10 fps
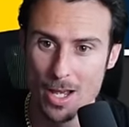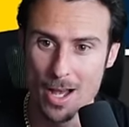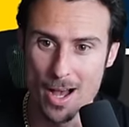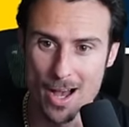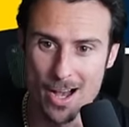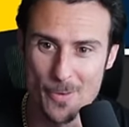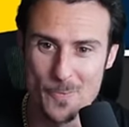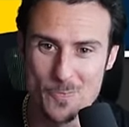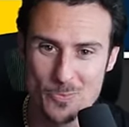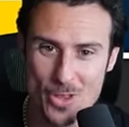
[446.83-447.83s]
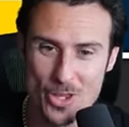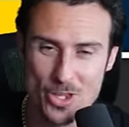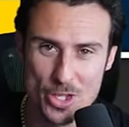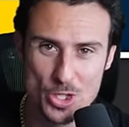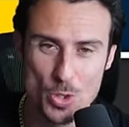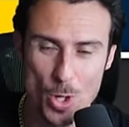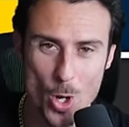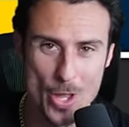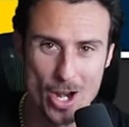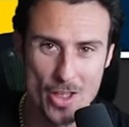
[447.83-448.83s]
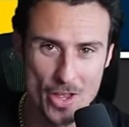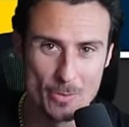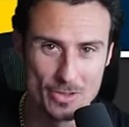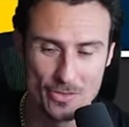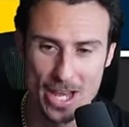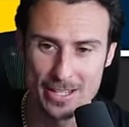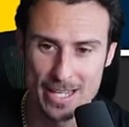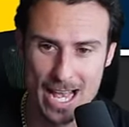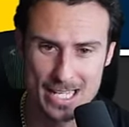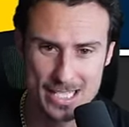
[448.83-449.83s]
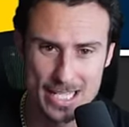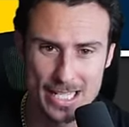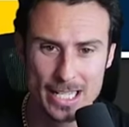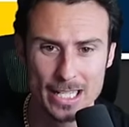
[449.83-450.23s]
Um, the, the duo there, I thought was fantastic